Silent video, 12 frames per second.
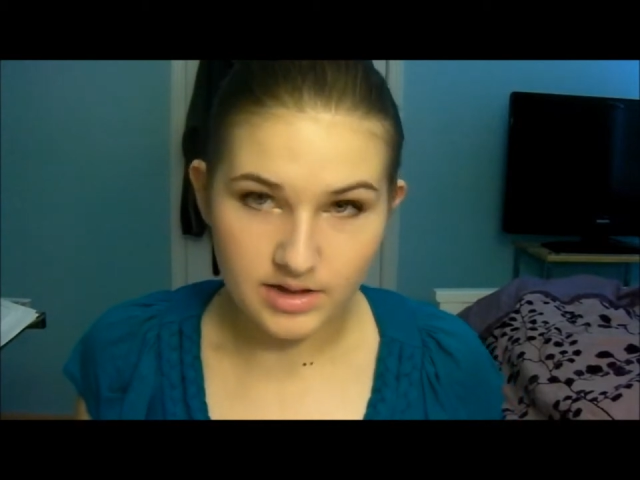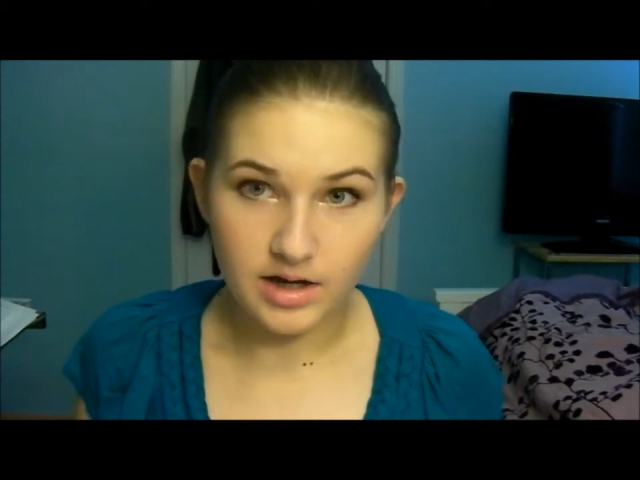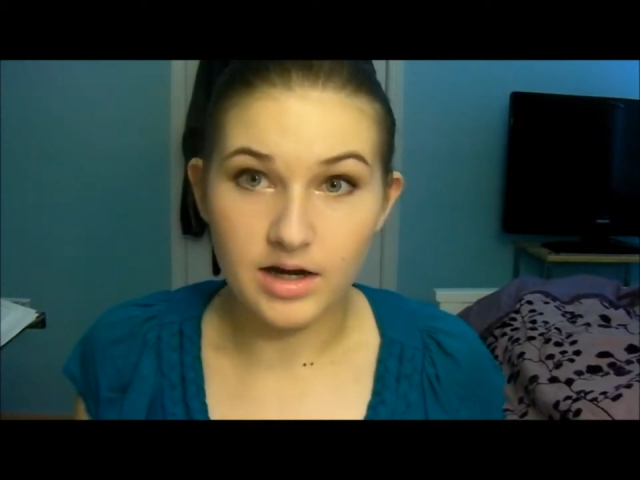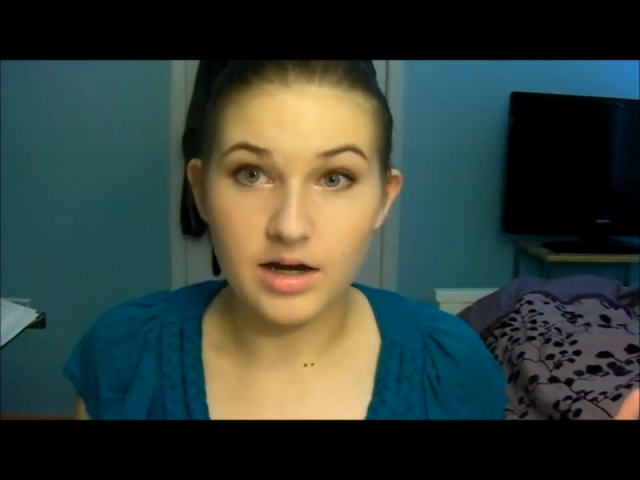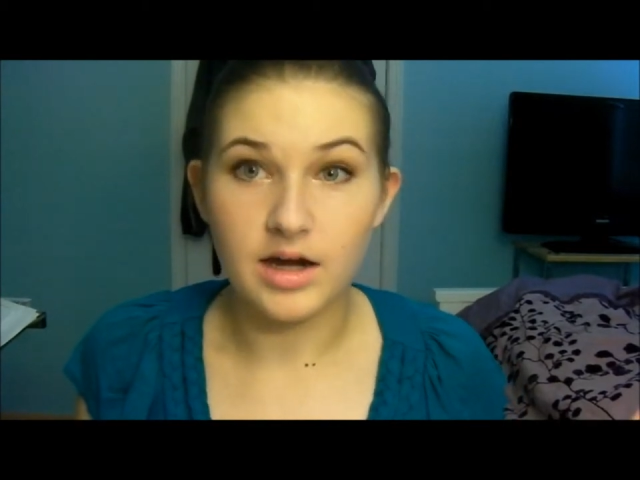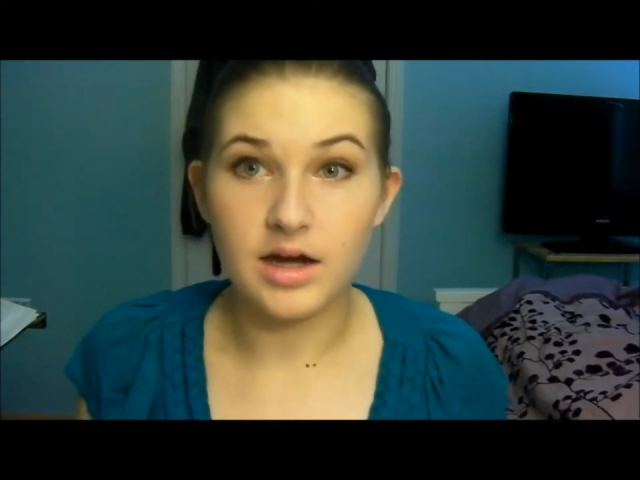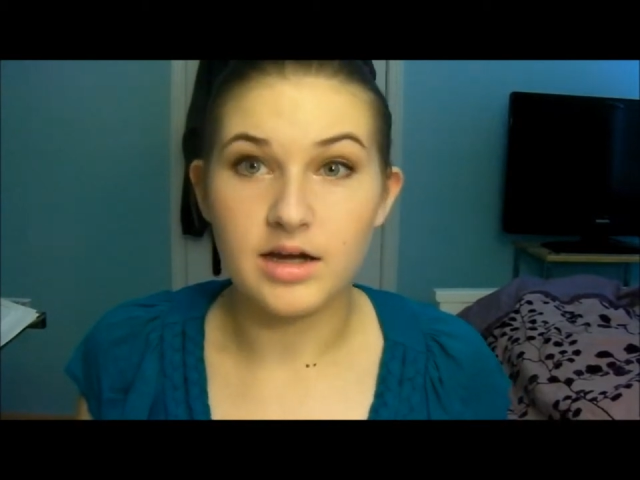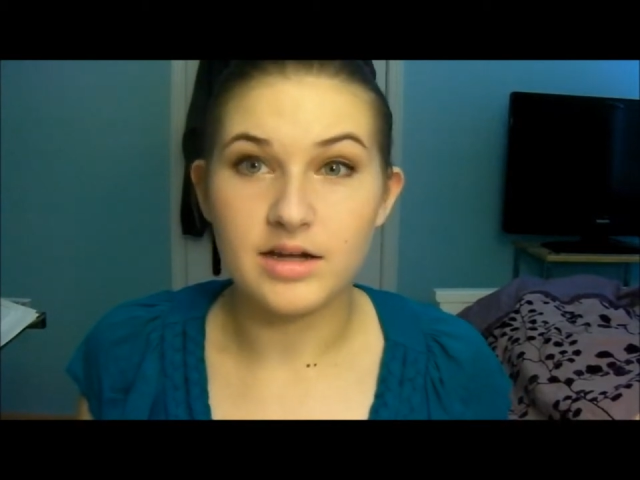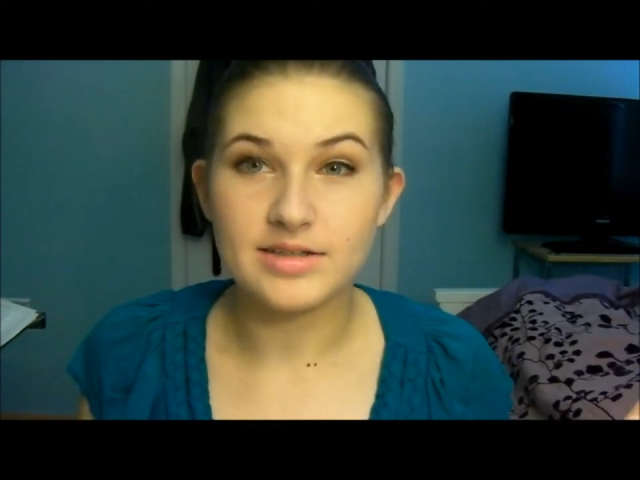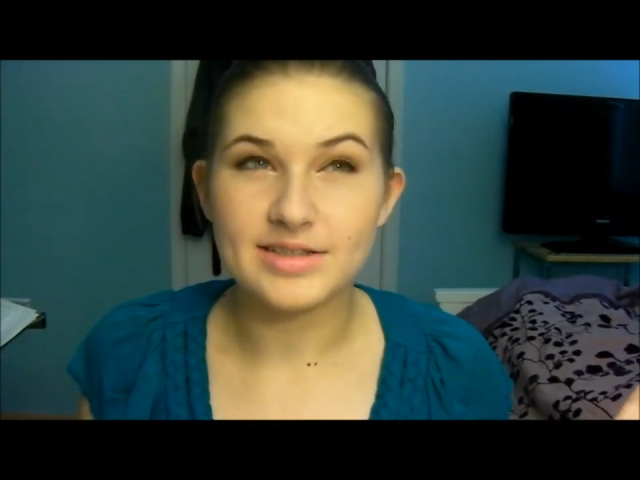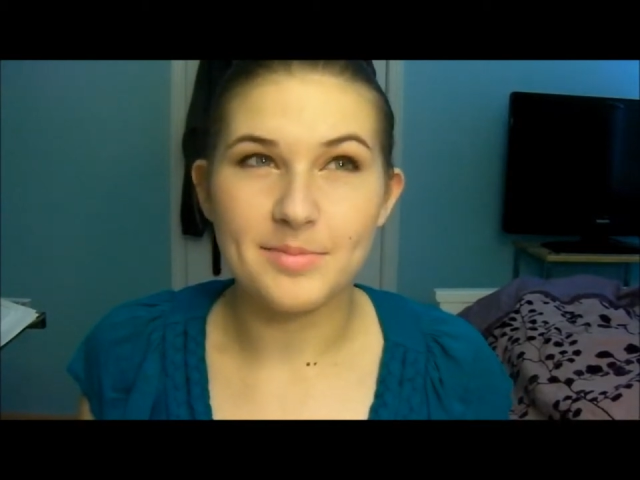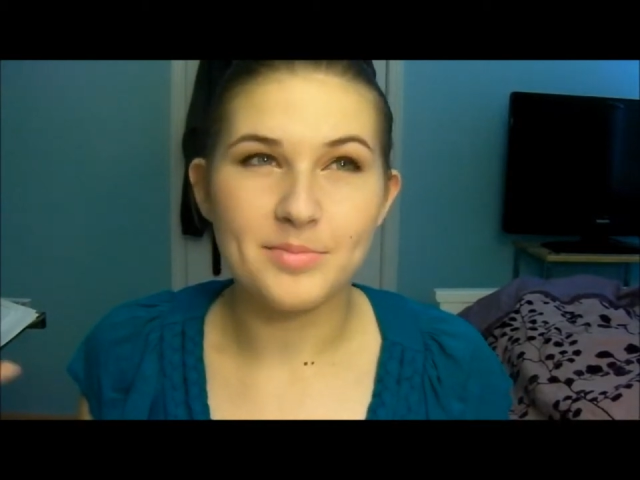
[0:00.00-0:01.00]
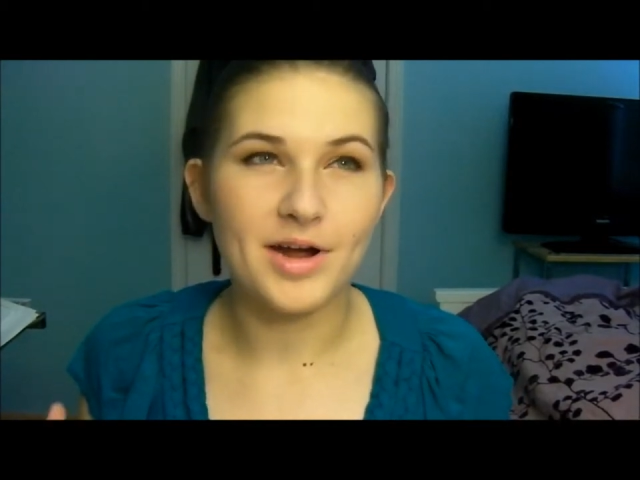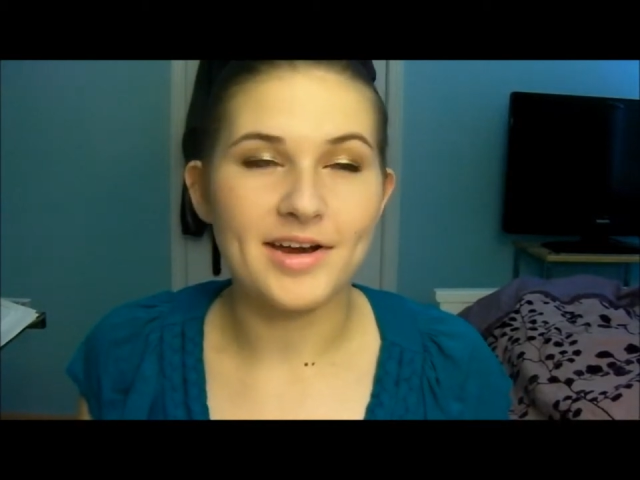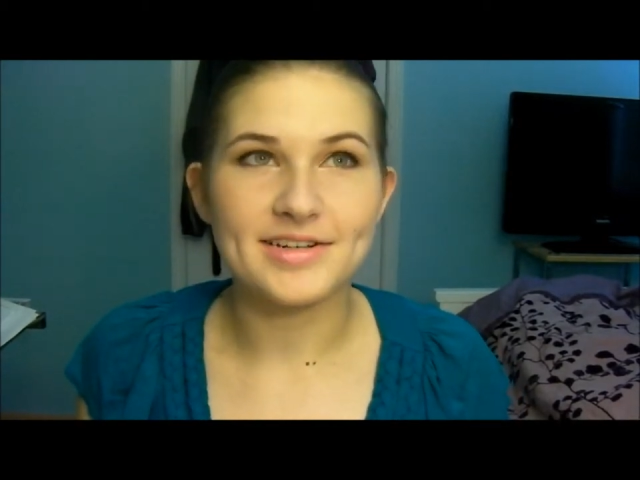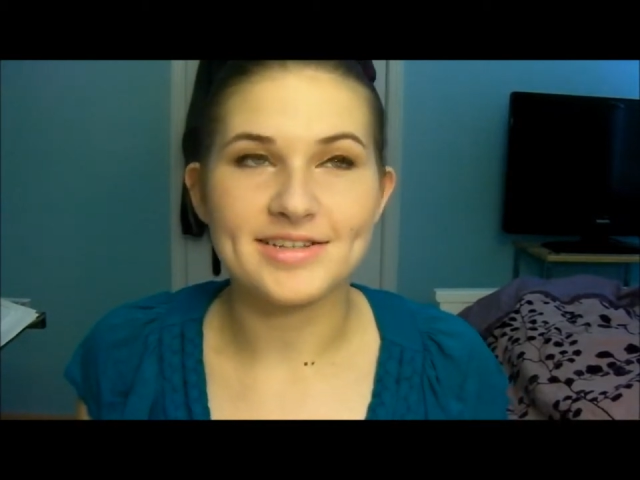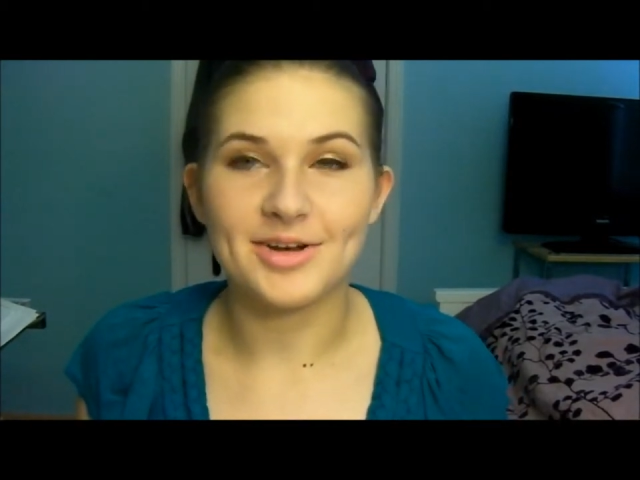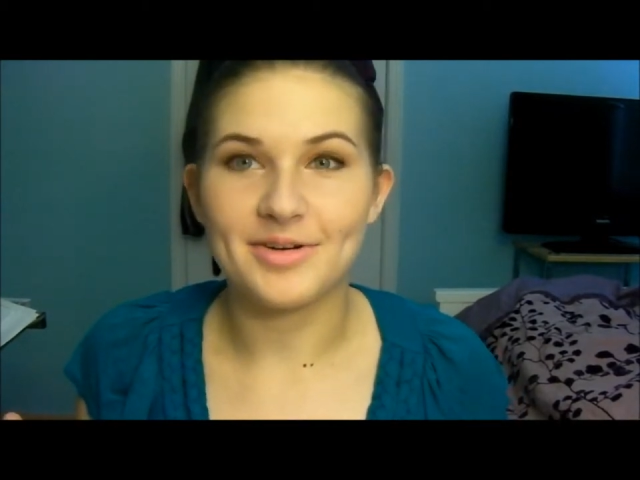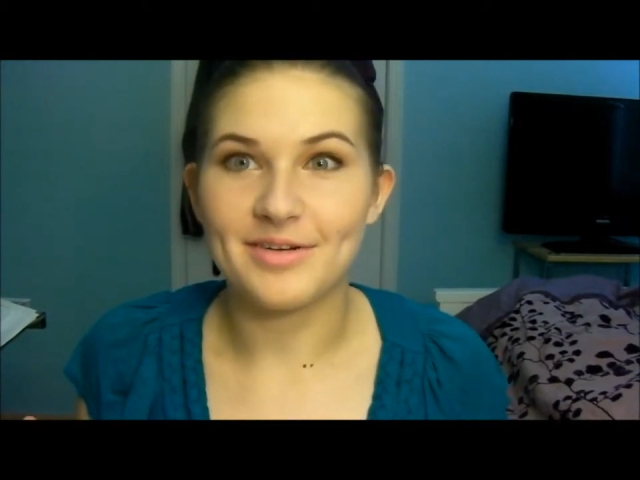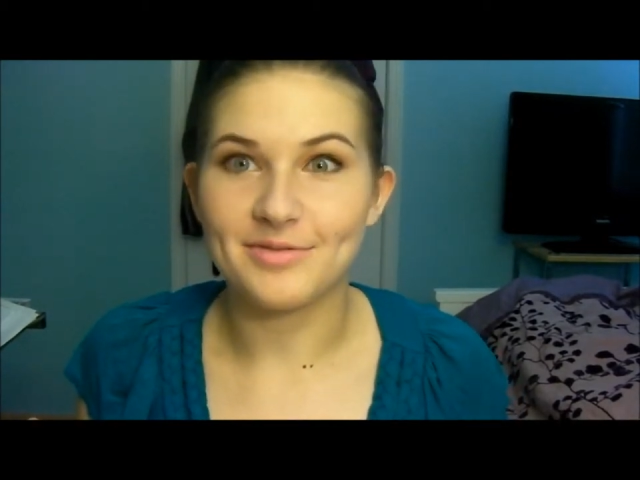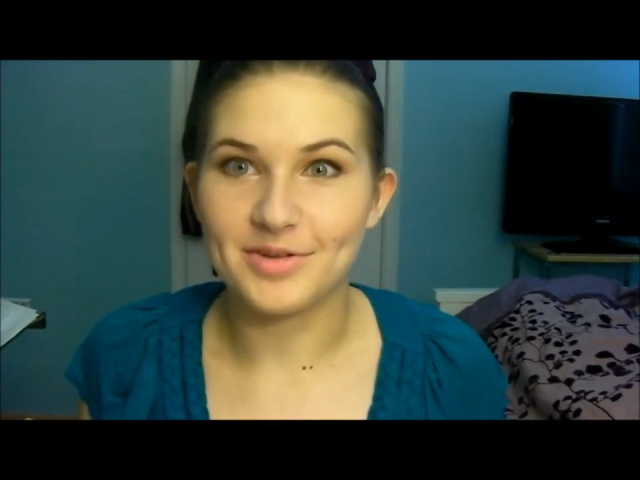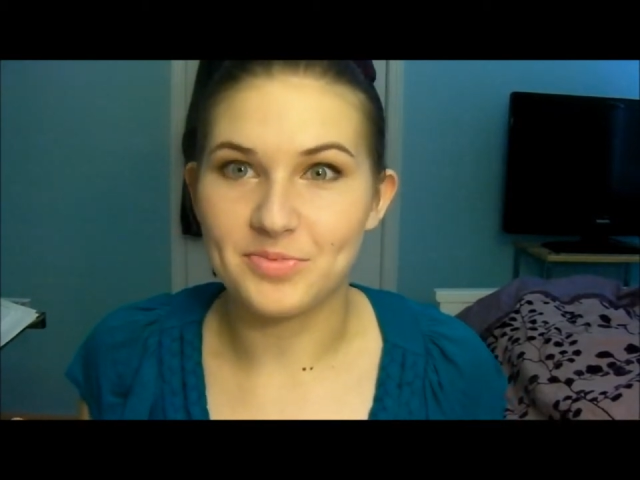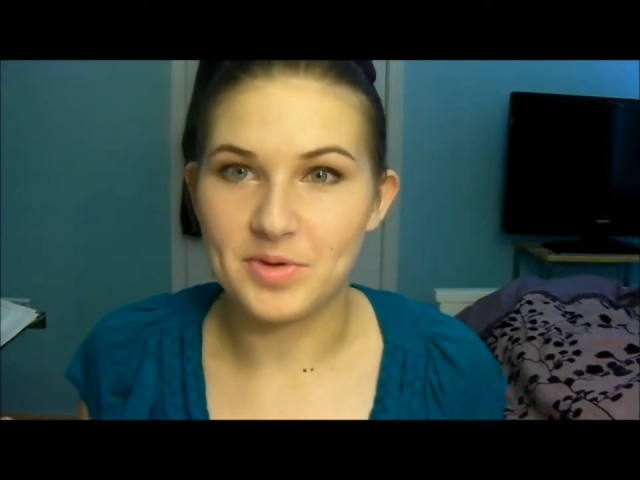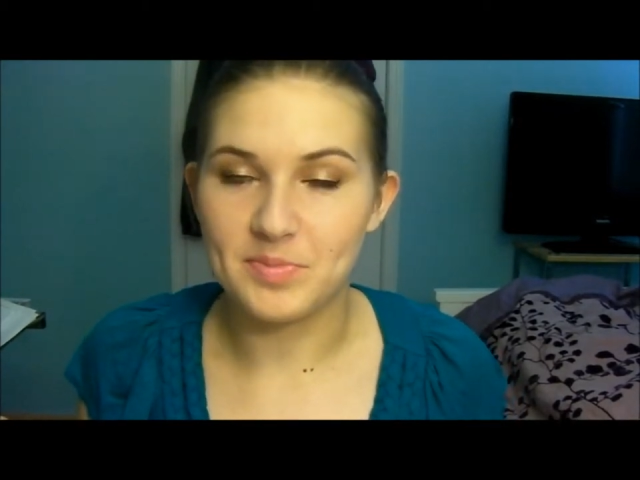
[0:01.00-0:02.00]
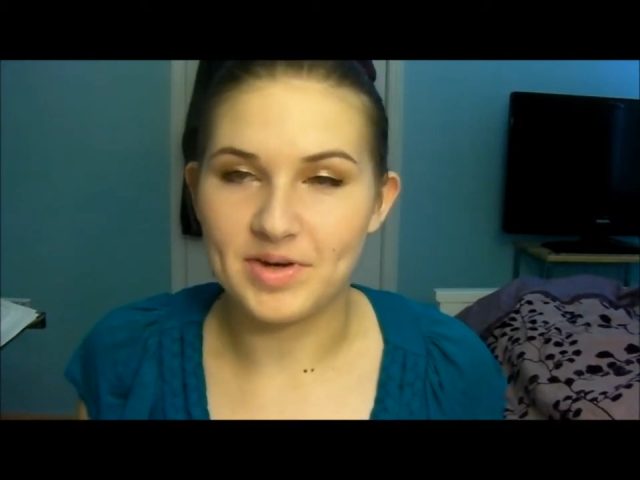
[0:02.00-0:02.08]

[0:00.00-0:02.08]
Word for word: Uh, some products I don't have with me,